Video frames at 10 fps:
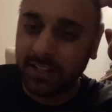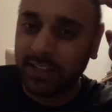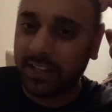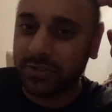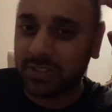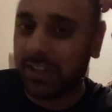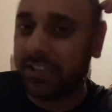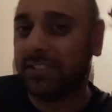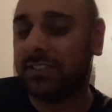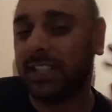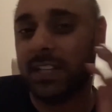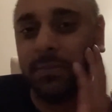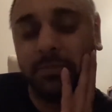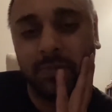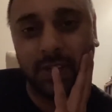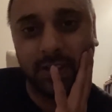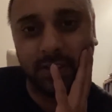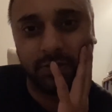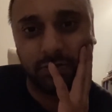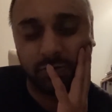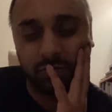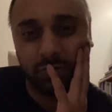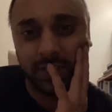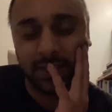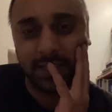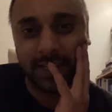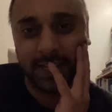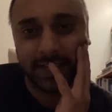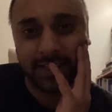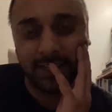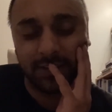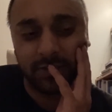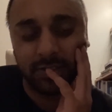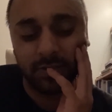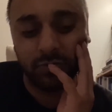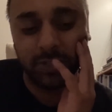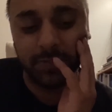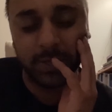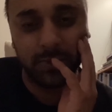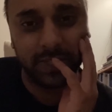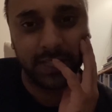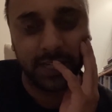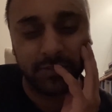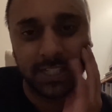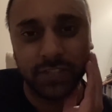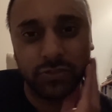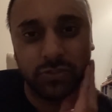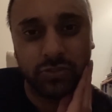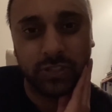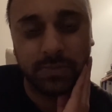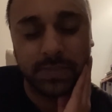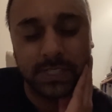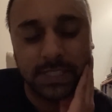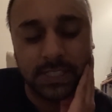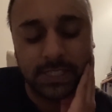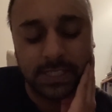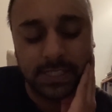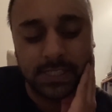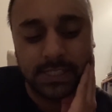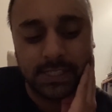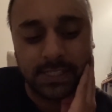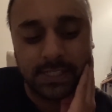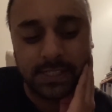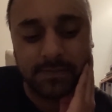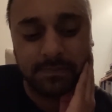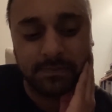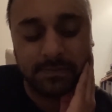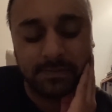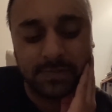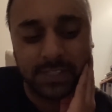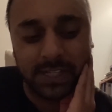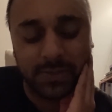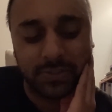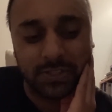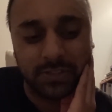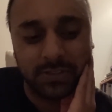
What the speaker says: it's nice to see them kind of reconnecting and rebuilding their relationship. So that was good.